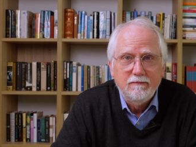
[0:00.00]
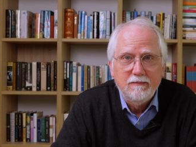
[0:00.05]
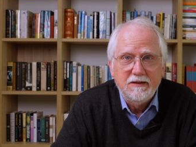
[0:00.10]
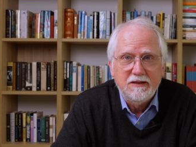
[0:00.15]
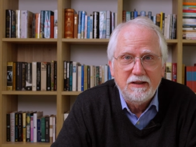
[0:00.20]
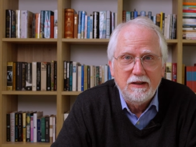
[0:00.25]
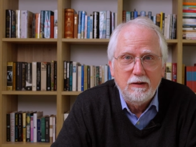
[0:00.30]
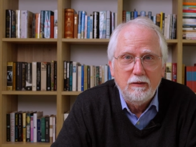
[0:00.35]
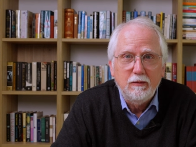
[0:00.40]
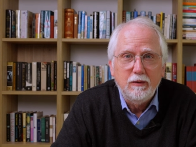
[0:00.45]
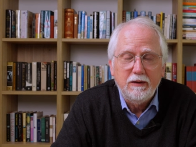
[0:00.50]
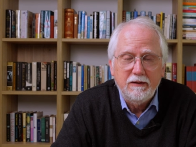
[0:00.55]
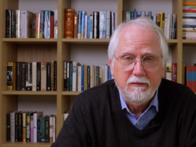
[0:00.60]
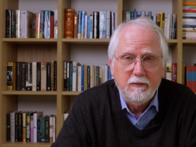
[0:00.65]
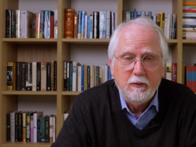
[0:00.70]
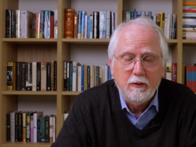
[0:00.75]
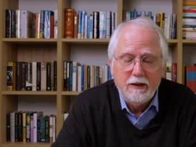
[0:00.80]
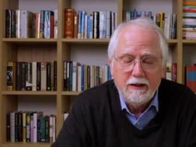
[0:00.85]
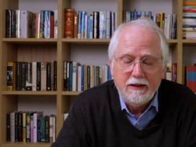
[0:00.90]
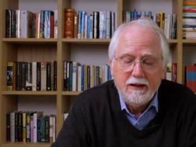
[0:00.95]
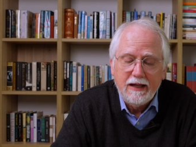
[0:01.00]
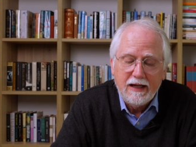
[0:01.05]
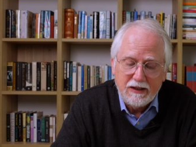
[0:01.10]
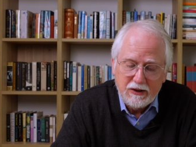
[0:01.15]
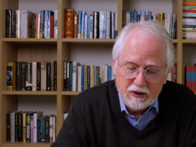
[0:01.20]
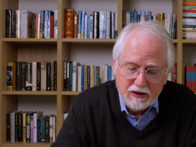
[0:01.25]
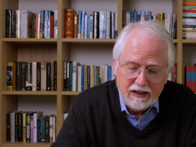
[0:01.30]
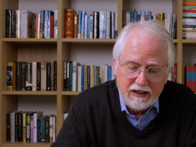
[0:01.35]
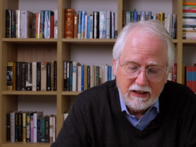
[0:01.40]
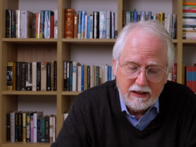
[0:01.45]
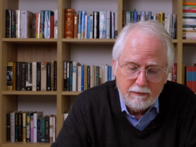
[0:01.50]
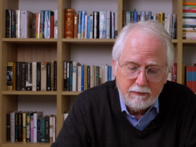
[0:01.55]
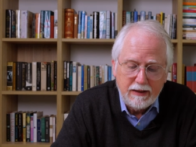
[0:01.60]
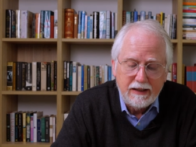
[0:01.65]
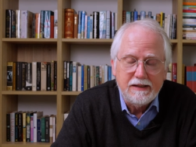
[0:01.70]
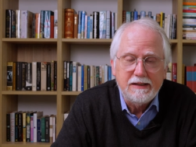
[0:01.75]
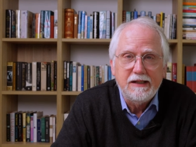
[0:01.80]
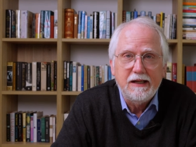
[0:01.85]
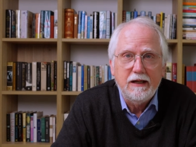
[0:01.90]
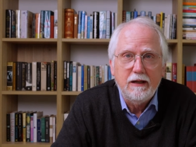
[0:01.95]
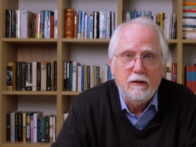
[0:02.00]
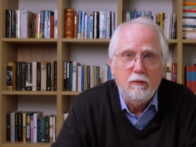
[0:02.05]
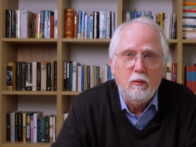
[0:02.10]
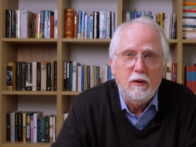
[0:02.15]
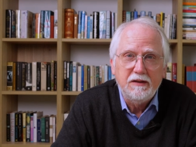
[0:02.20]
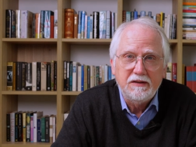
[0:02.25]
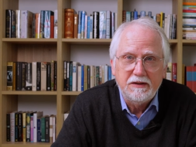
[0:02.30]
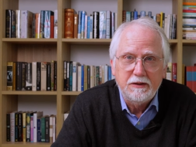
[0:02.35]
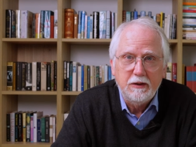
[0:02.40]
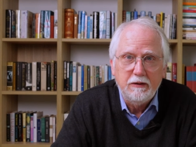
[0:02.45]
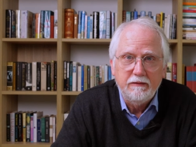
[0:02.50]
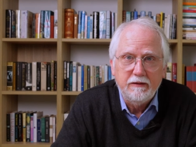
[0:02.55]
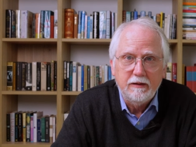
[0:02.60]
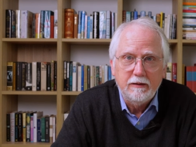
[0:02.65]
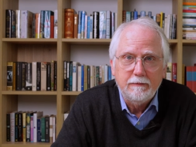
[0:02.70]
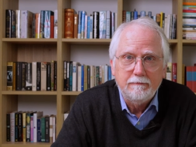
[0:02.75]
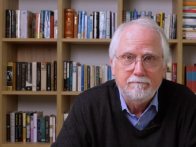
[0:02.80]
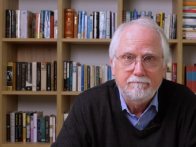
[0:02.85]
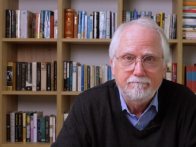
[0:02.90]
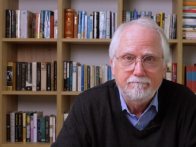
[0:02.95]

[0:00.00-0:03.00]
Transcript: So look for it, Educated by Tara Westover.